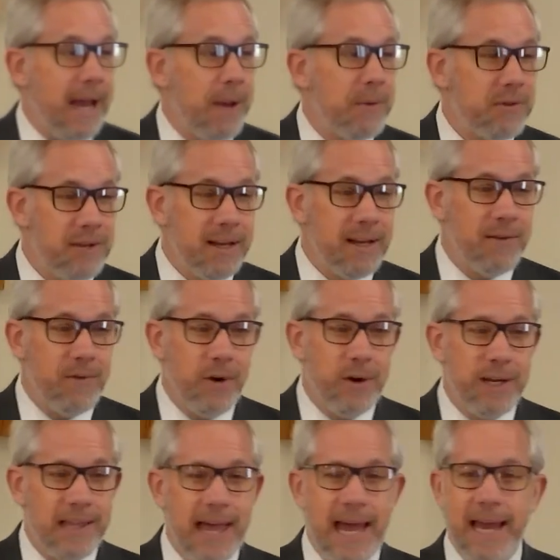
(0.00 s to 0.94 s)
I was getting
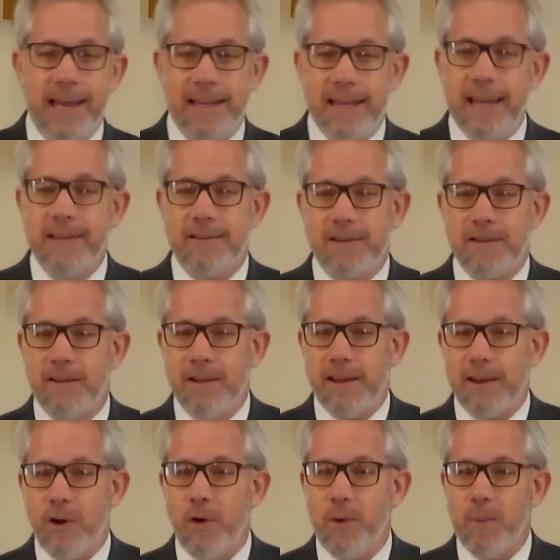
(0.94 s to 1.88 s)
very lackadaisical
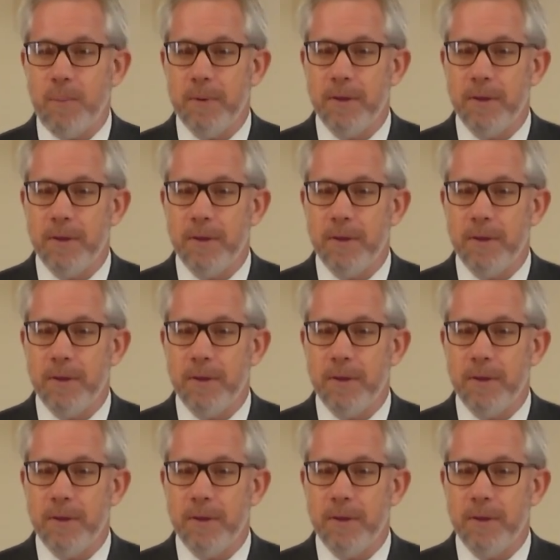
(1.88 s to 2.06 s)
at home.